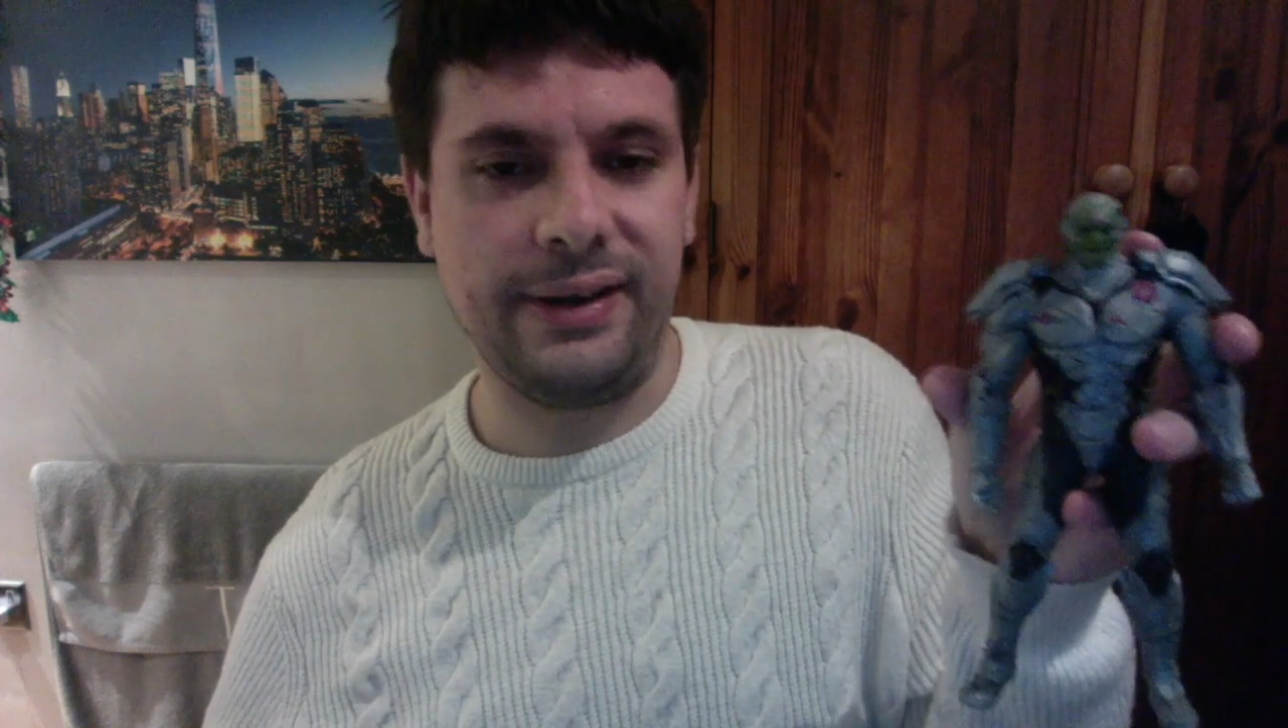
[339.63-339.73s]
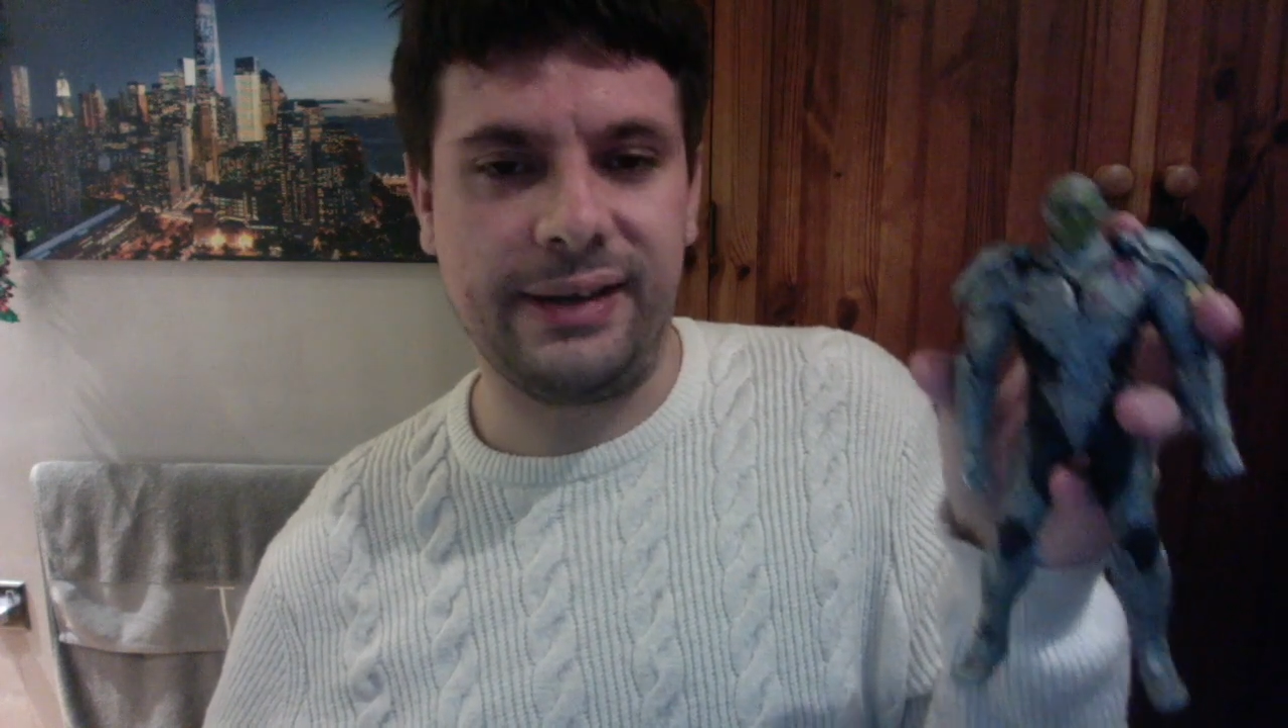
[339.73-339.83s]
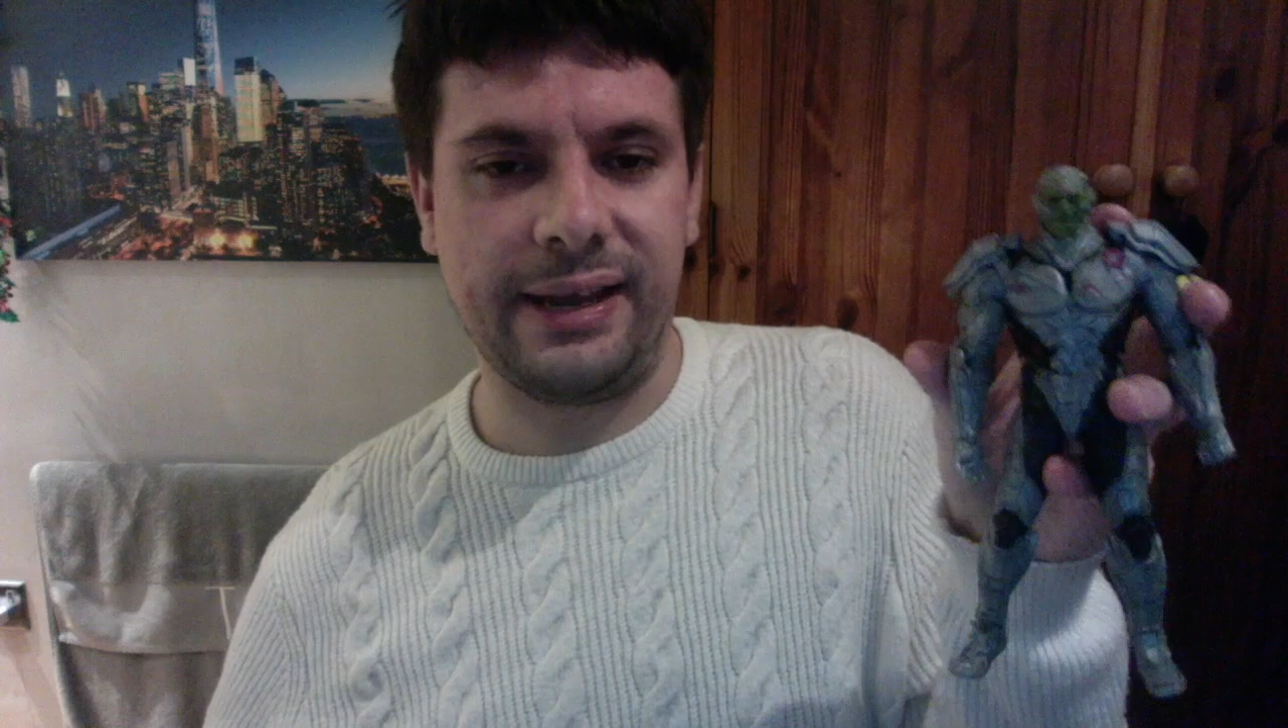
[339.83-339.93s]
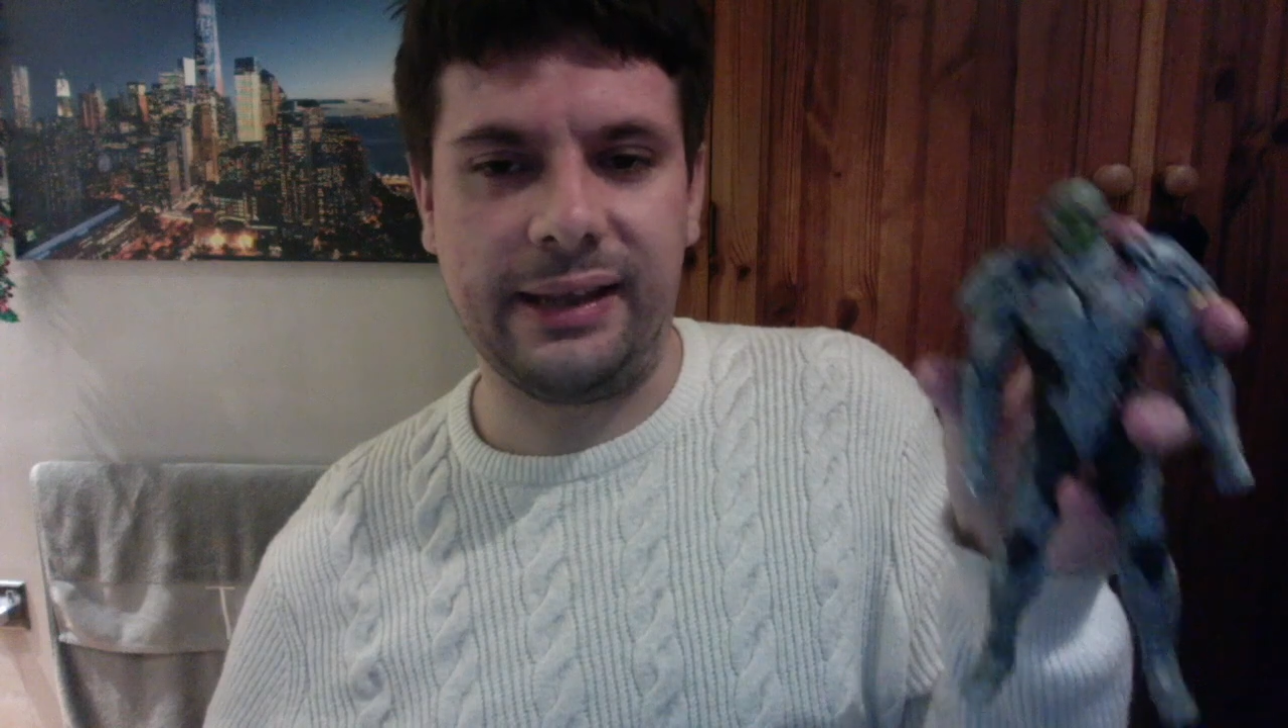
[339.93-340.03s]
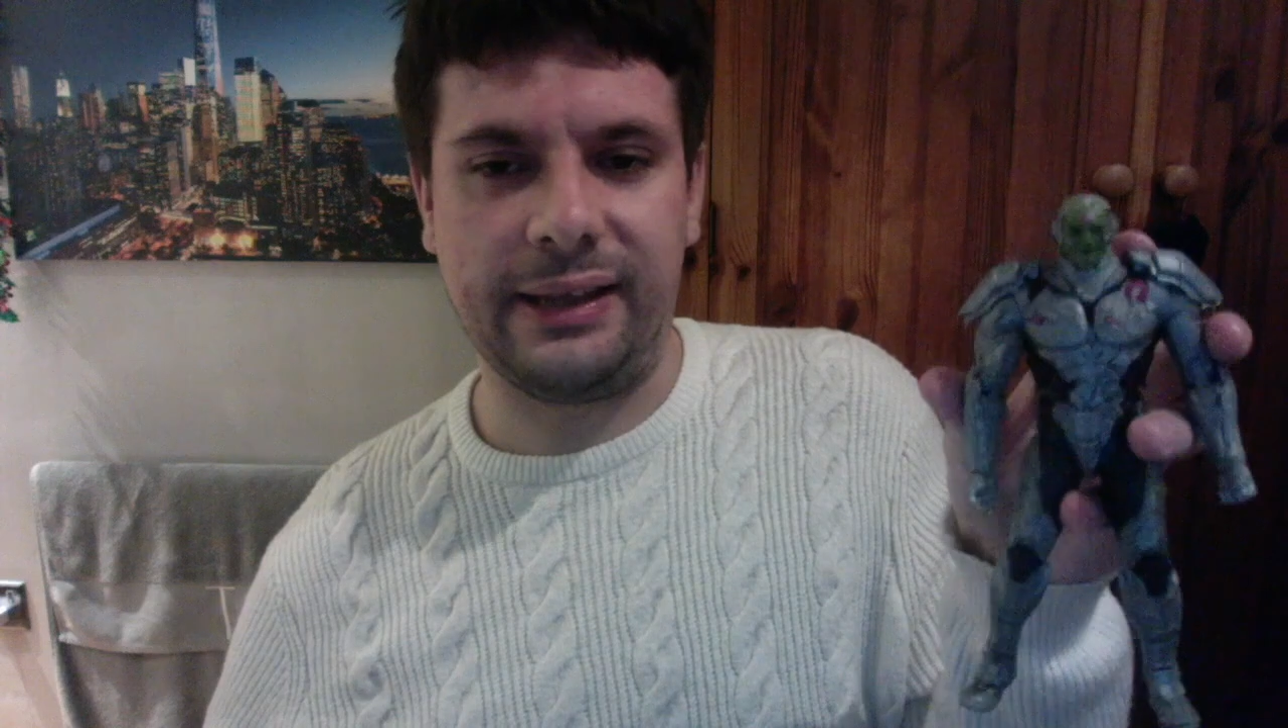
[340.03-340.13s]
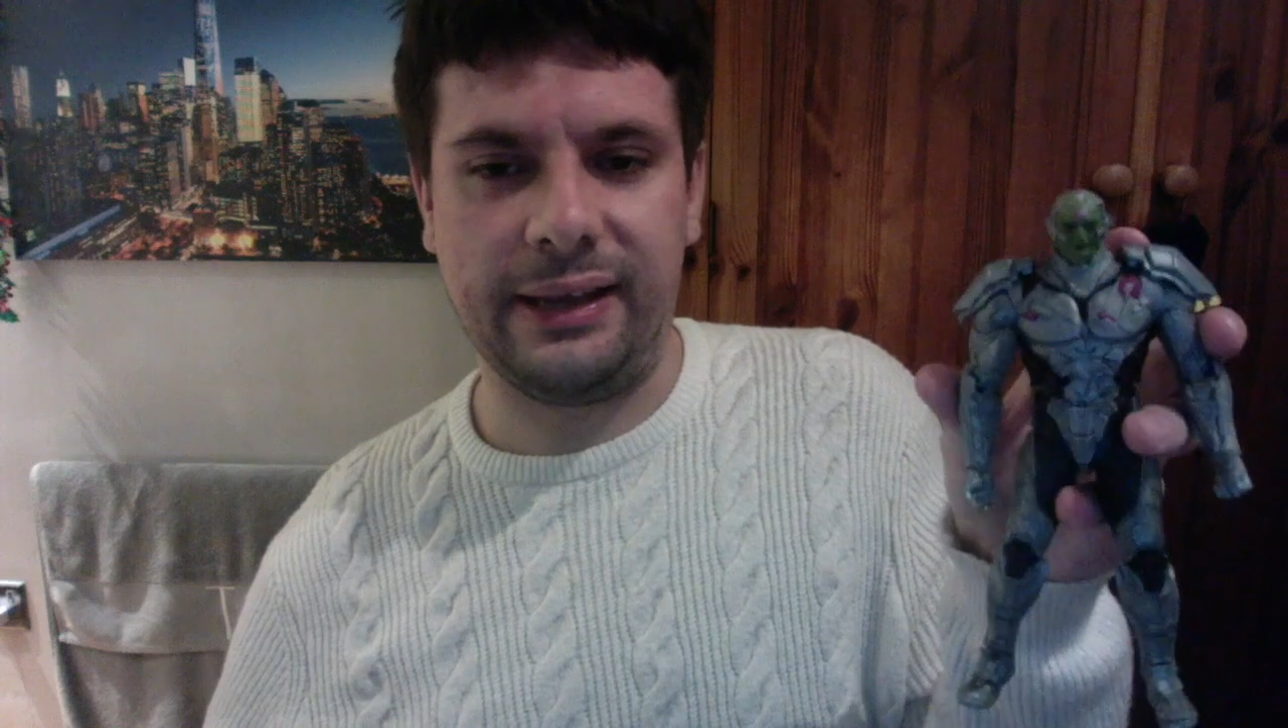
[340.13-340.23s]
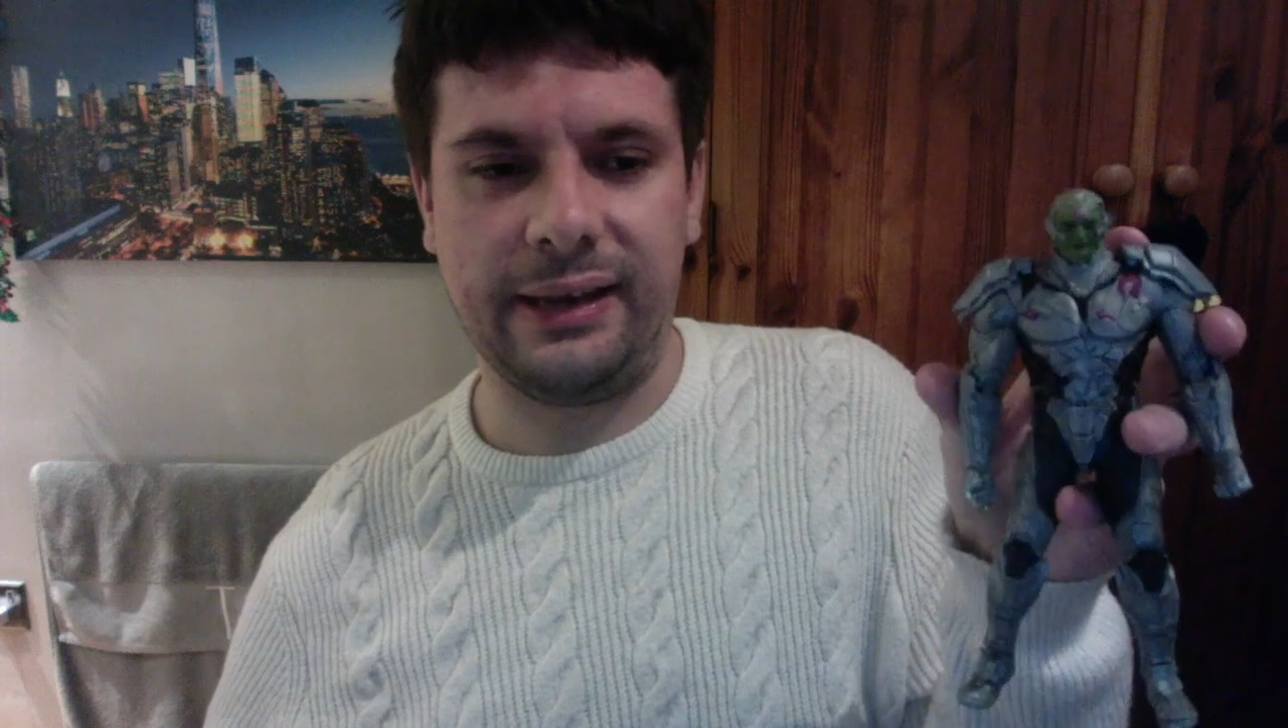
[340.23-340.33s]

delicate